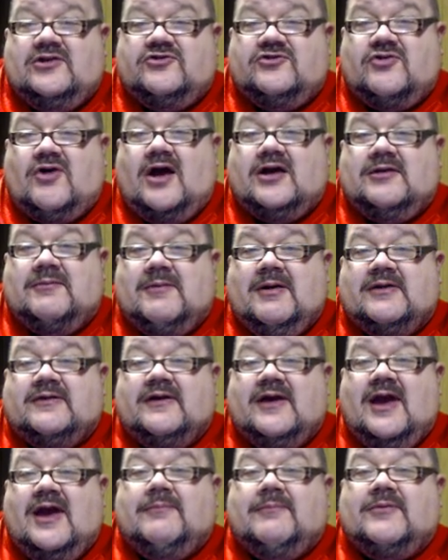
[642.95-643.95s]
trying to make the
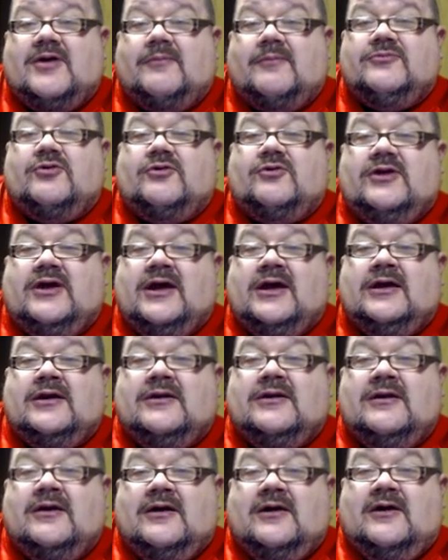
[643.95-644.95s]
game come to an end
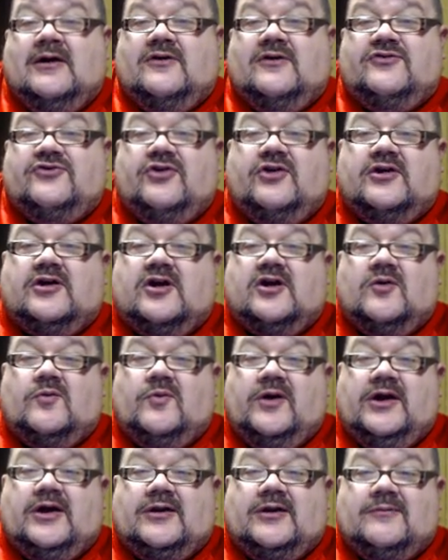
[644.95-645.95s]
so it can win.